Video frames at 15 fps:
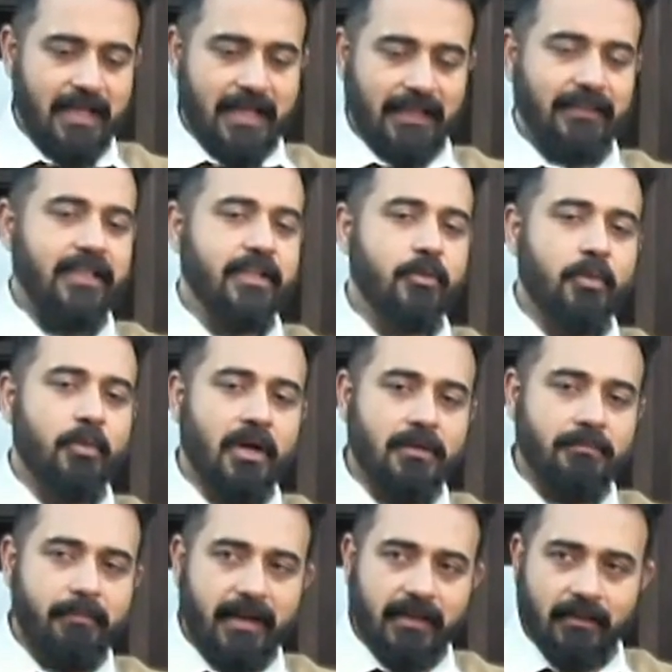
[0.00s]
Then you work
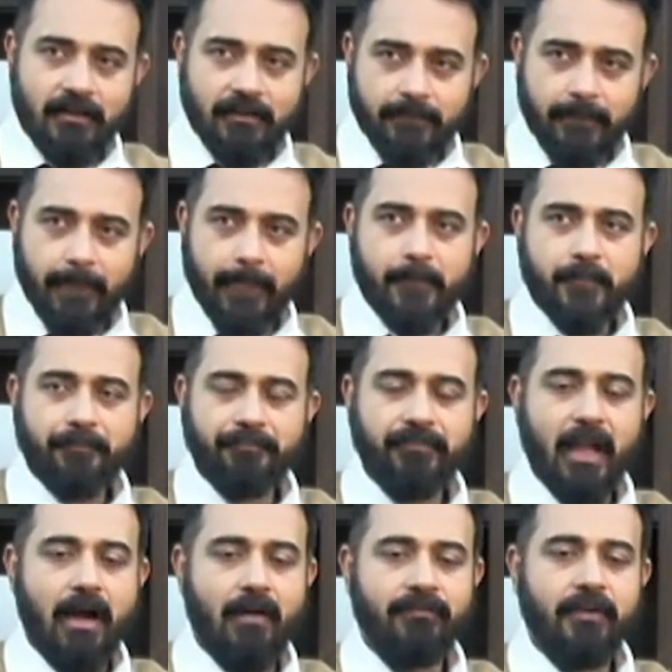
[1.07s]
better.
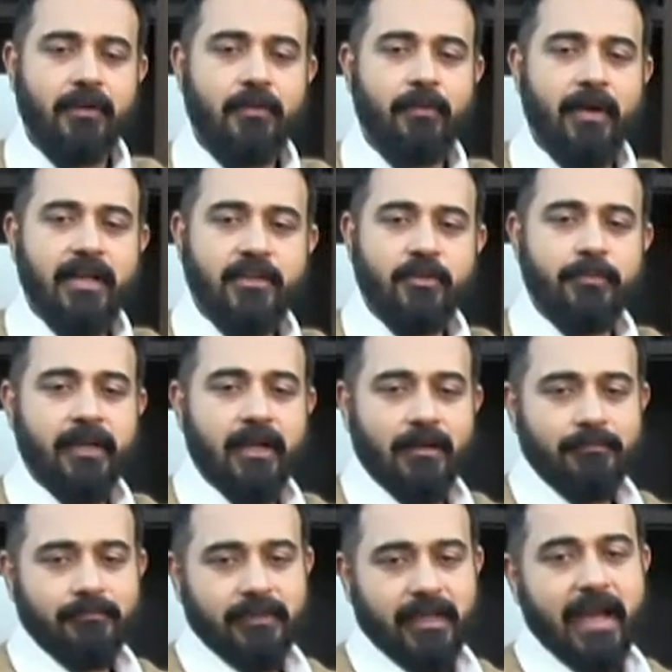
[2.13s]
After a while, you
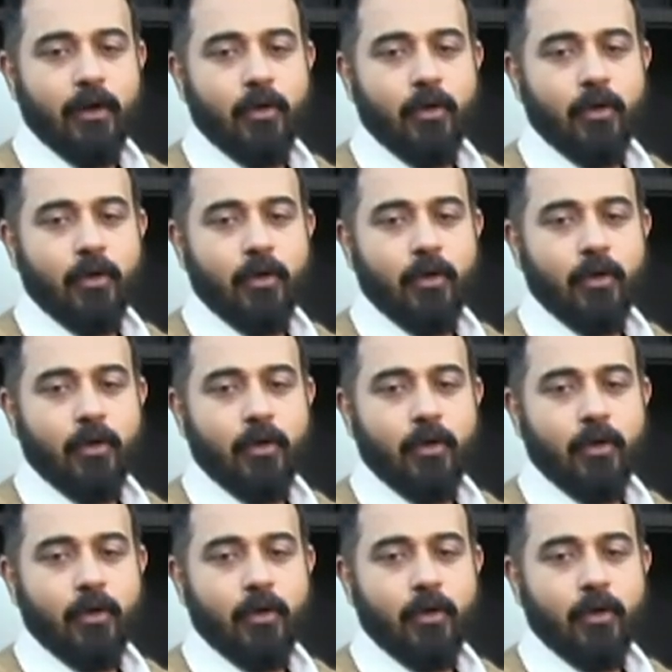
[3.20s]
become head of